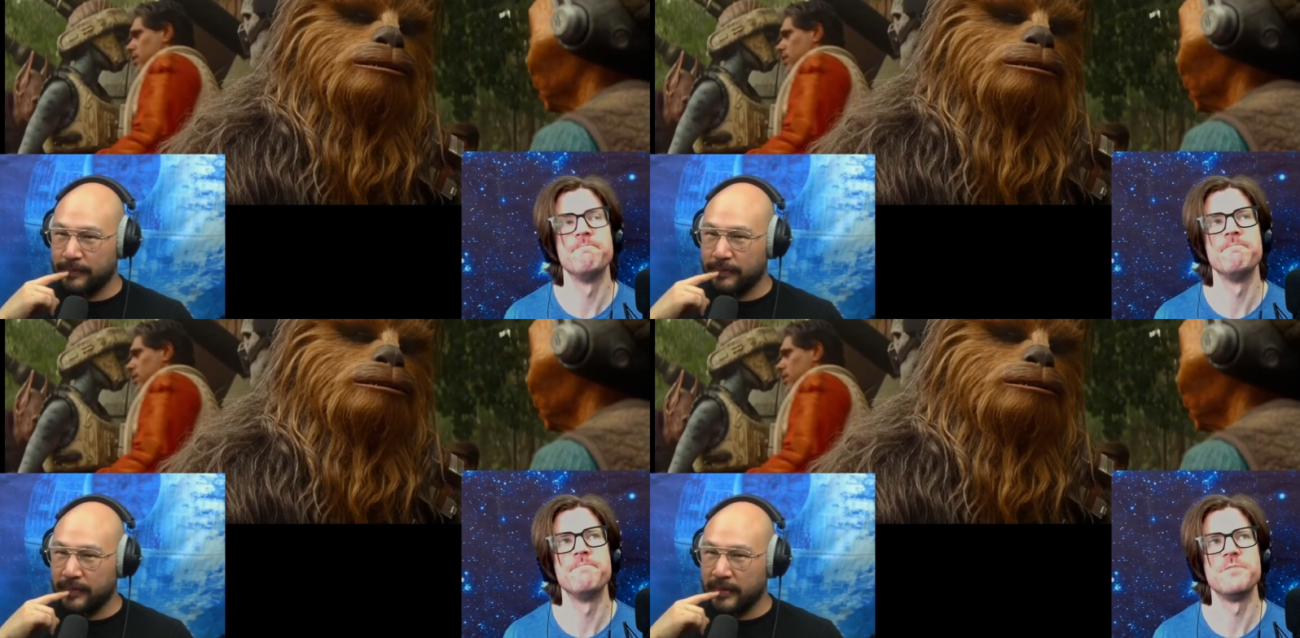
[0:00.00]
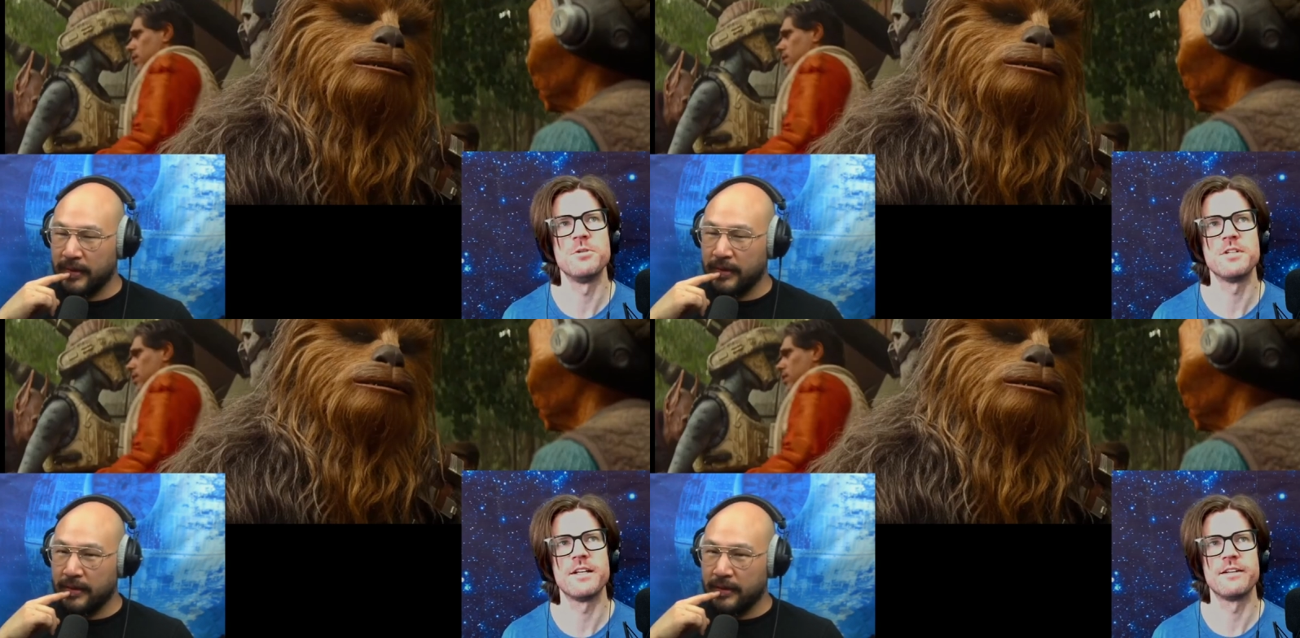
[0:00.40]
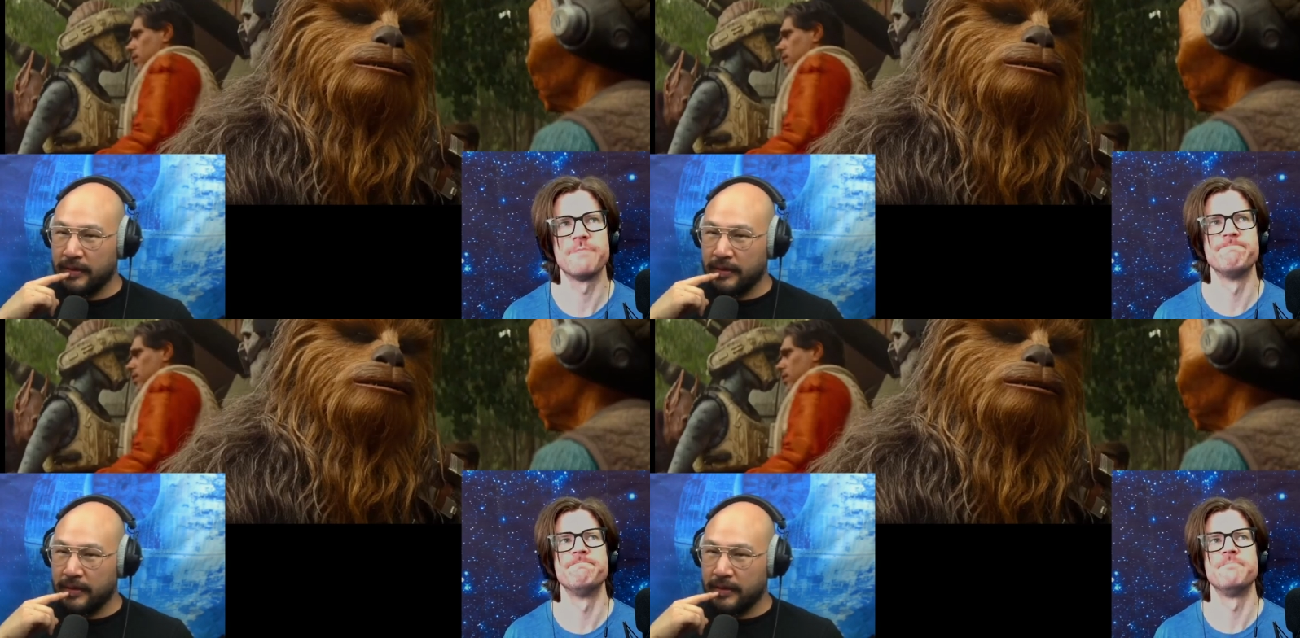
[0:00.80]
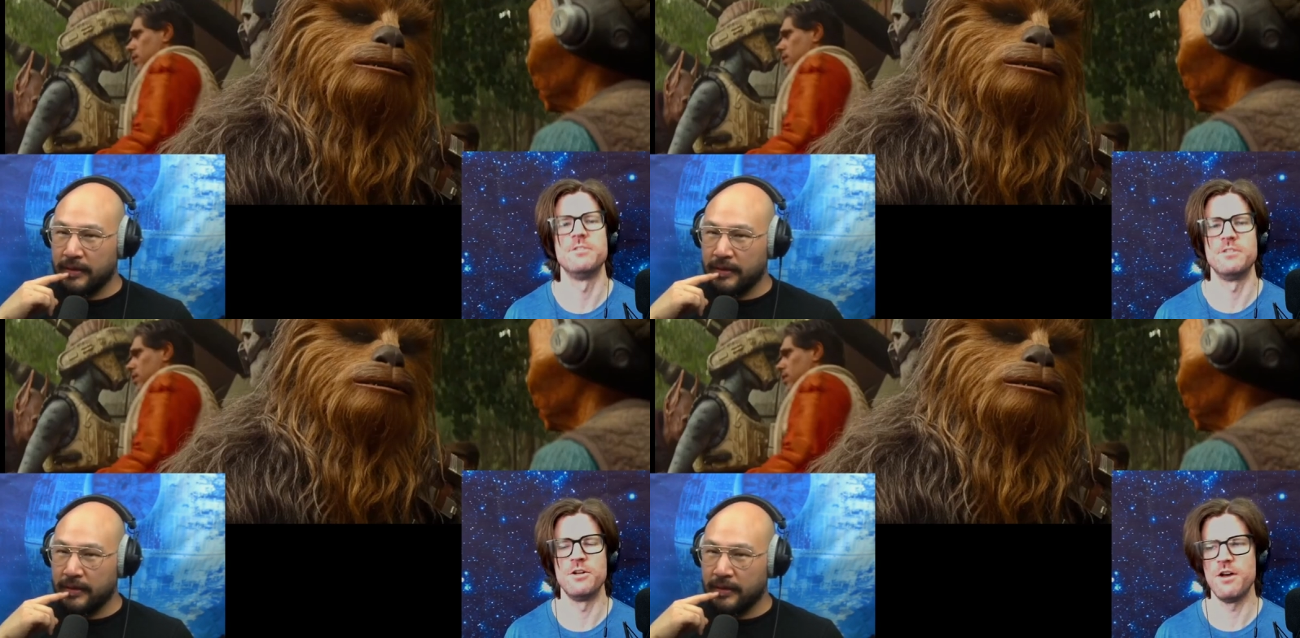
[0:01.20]
Speaker 1: she was like
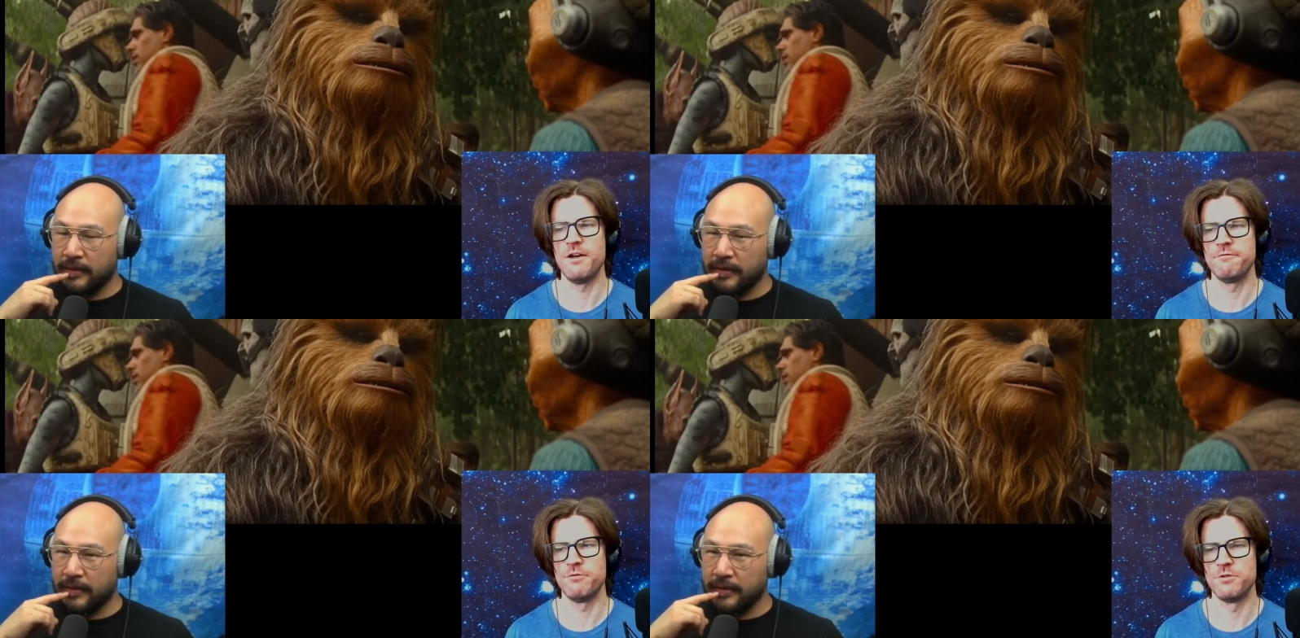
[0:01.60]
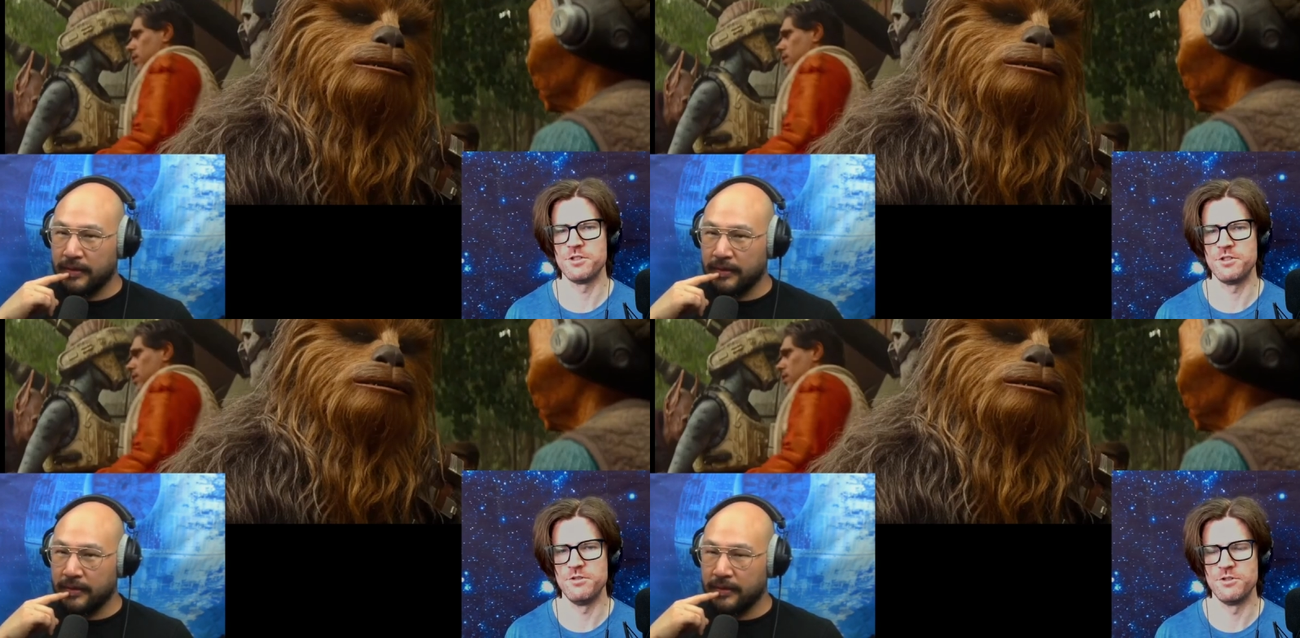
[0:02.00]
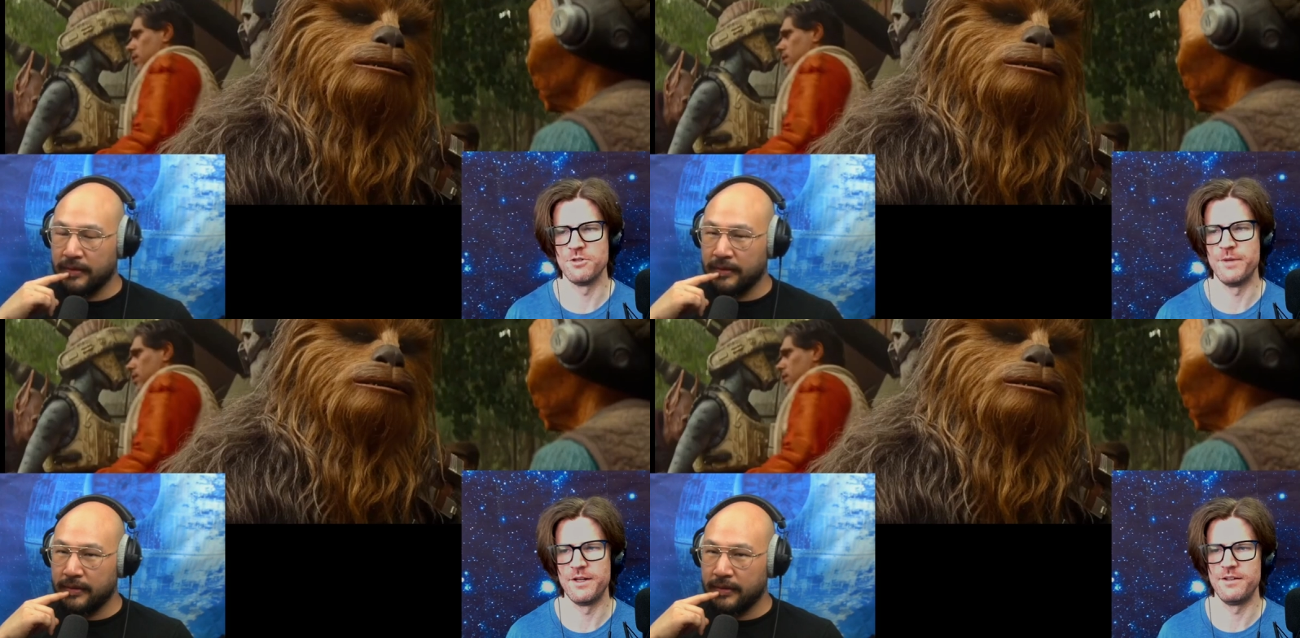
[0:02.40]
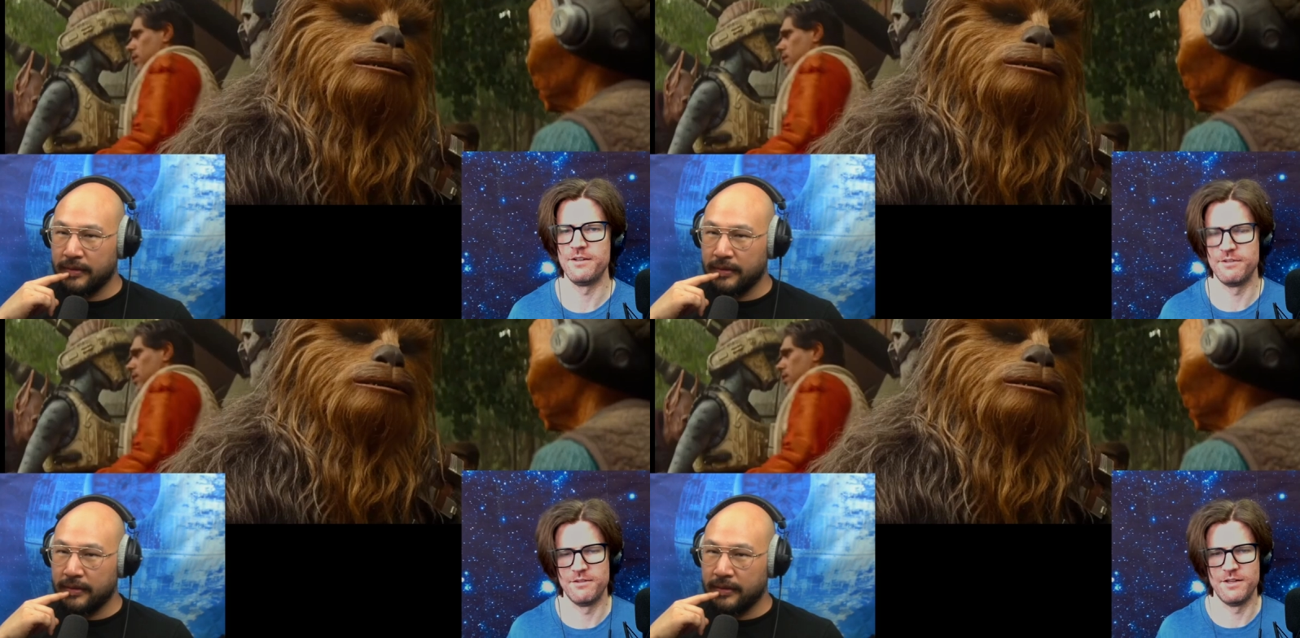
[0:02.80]
the non-force user but
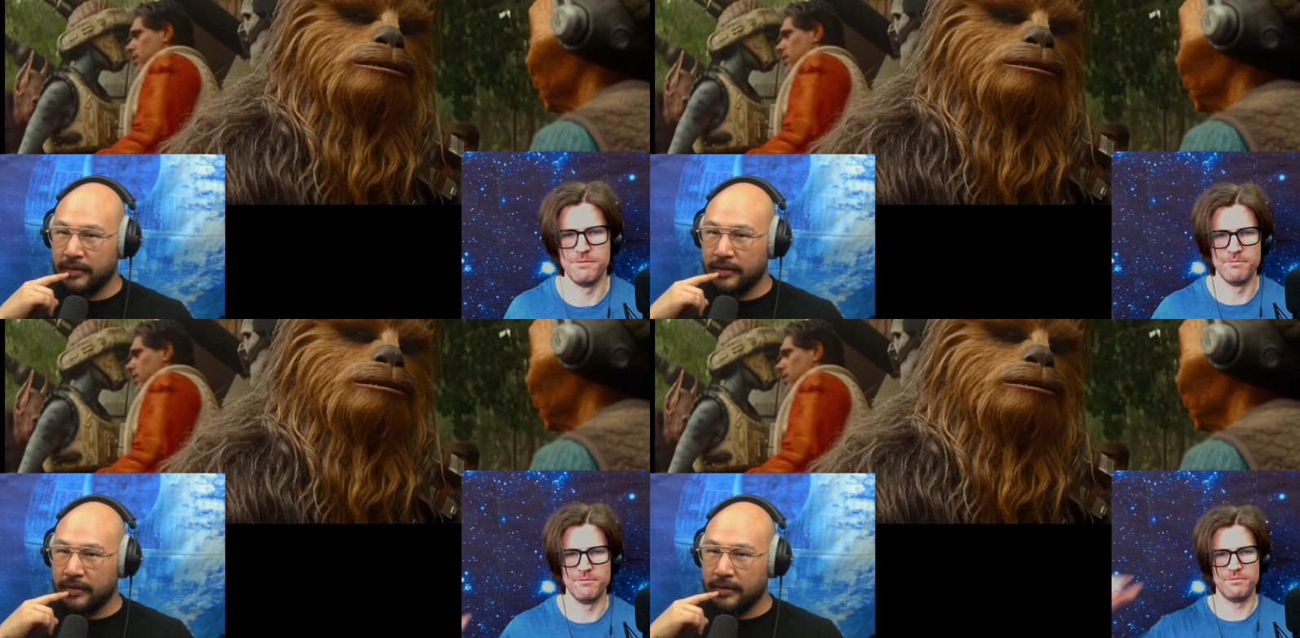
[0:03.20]
ad-